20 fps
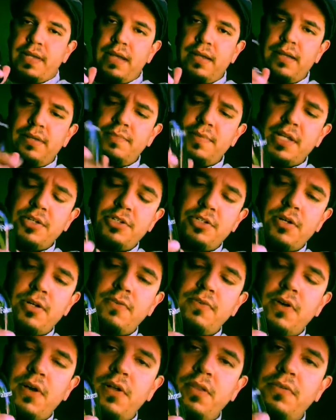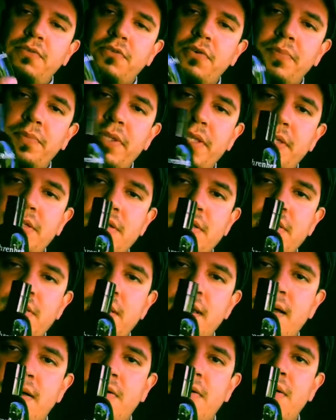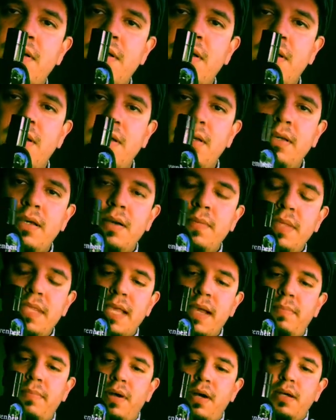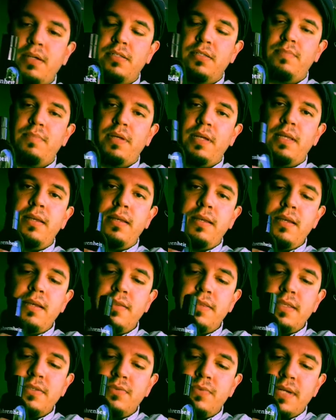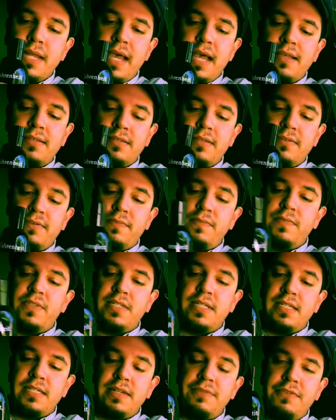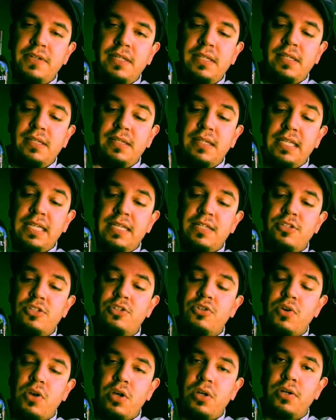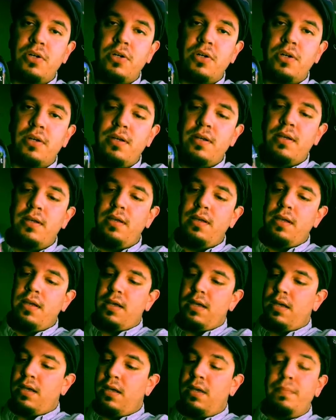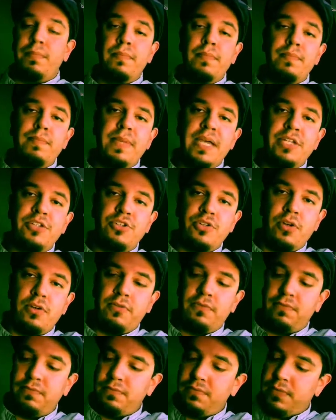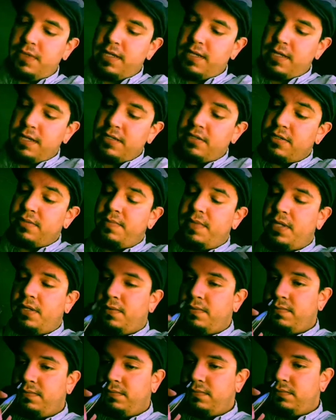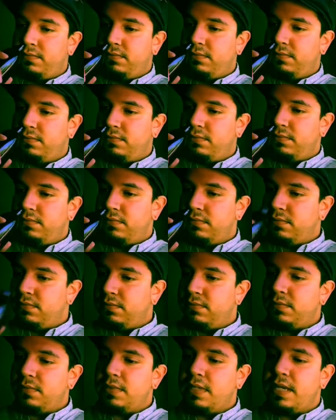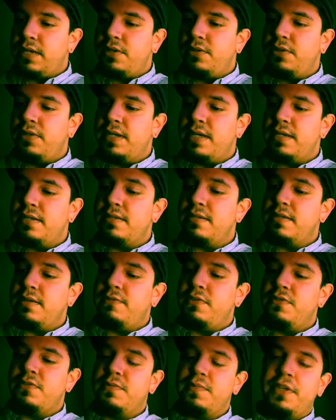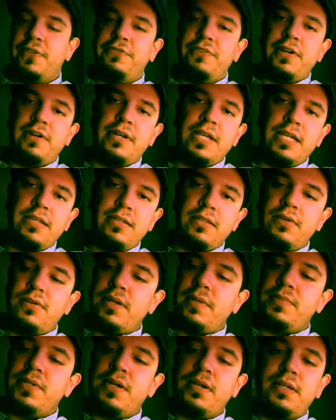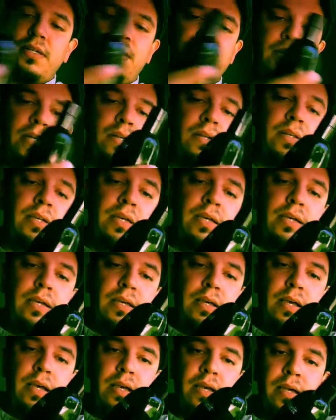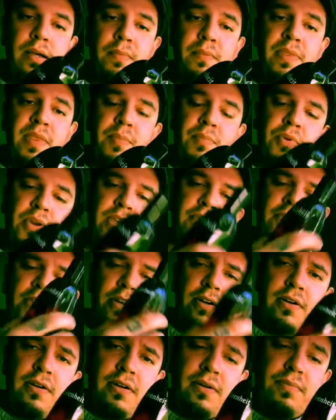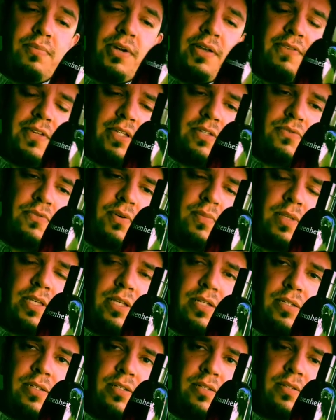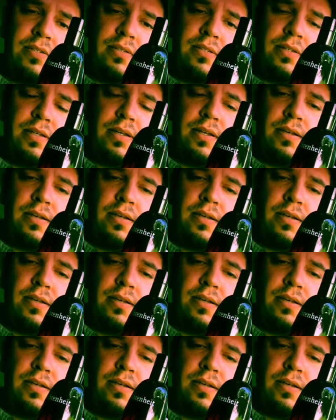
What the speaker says: I'm not sure if all the formulations now come in that box, but this one has a significantly stronger petrol smell. I know you guys, if you smell Fahrenheit, you know what I'm talking about. The previous formulations